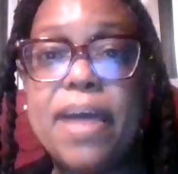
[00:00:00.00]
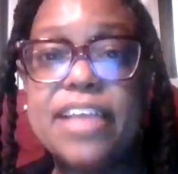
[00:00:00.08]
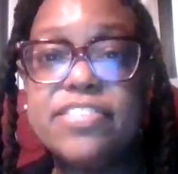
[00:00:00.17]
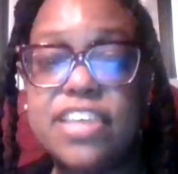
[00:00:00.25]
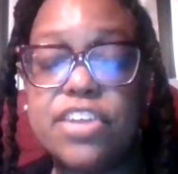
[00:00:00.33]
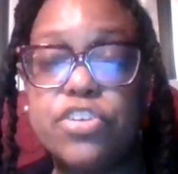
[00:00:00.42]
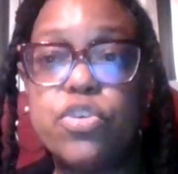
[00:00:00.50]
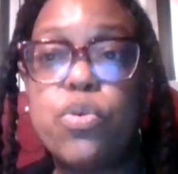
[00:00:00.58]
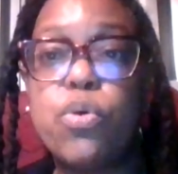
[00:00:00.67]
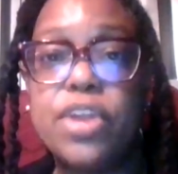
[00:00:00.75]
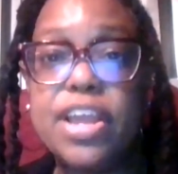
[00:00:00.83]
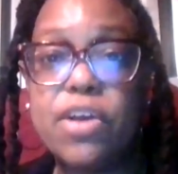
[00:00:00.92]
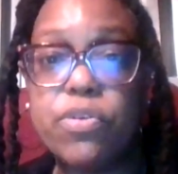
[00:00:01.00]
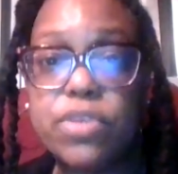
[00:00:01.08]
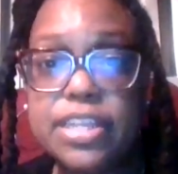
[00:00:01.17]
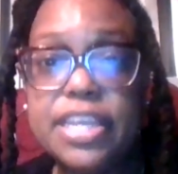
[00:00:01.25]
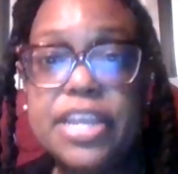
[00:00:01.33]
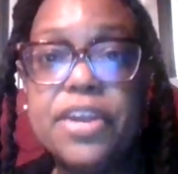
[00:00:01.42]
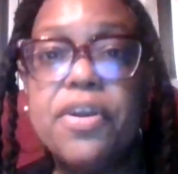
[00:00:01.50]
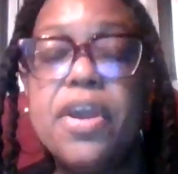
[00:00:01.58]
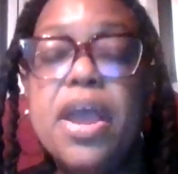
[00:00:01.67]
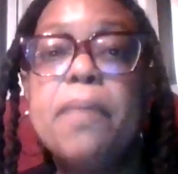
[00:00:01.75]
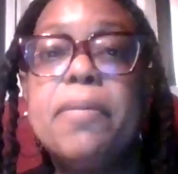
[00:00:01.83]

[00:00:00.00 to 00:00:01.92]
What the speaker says: by Senator Cordell Clear,